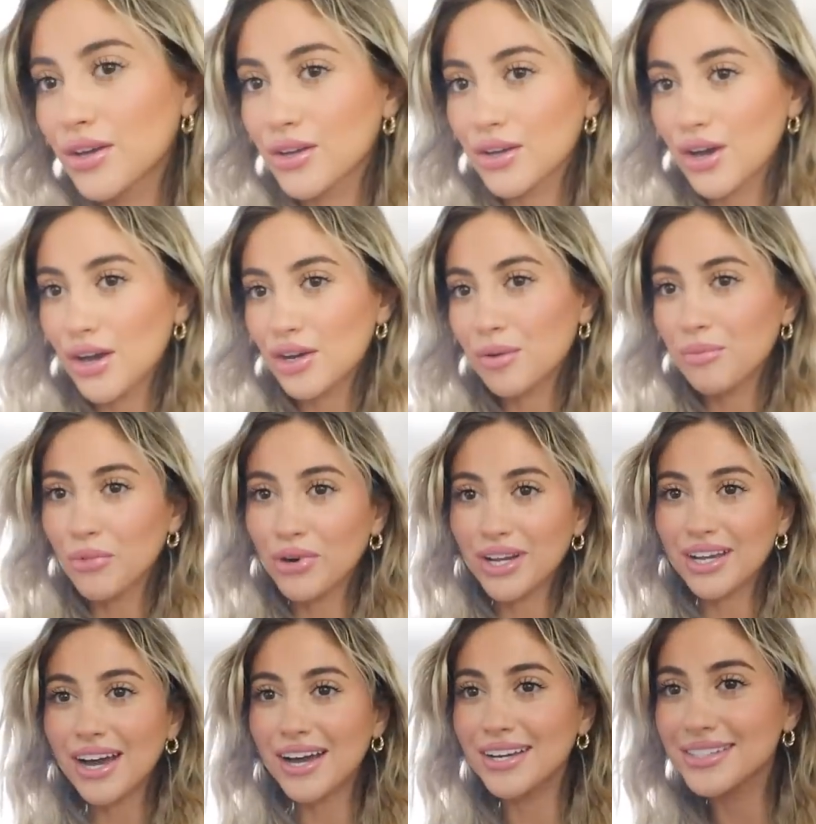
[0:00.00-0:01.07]
Good morning,
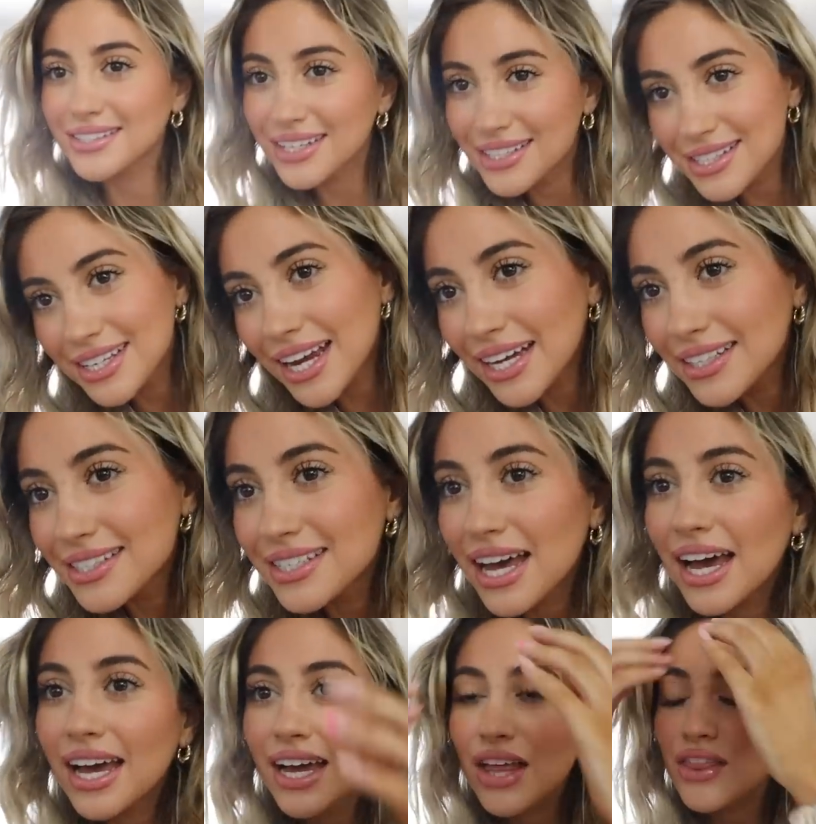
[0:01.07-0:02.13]
guys. It's the next
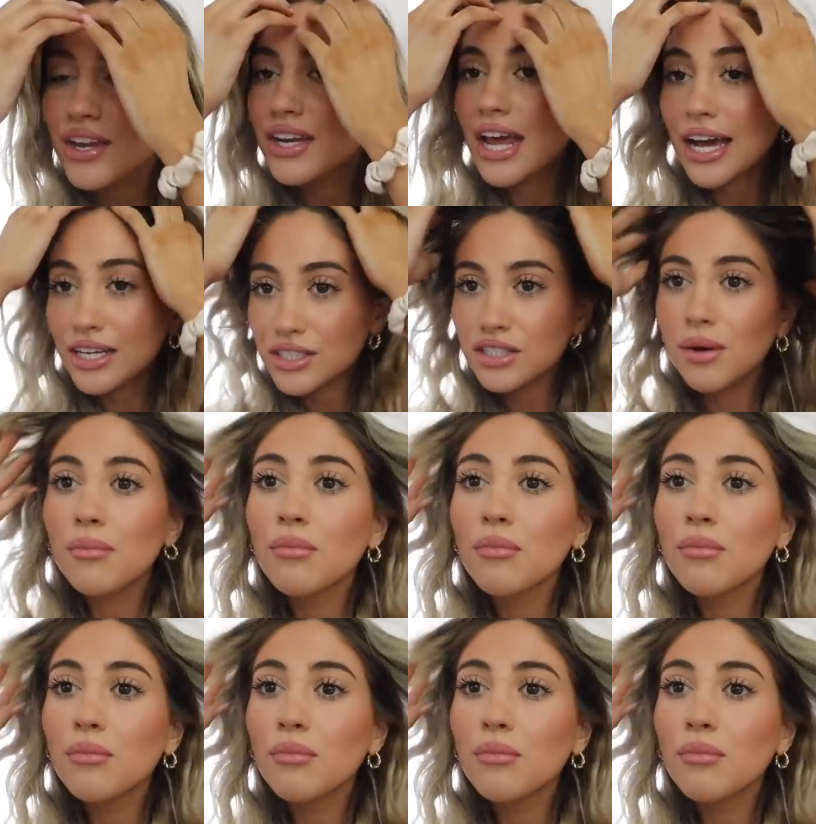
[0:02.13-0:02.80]
day, the next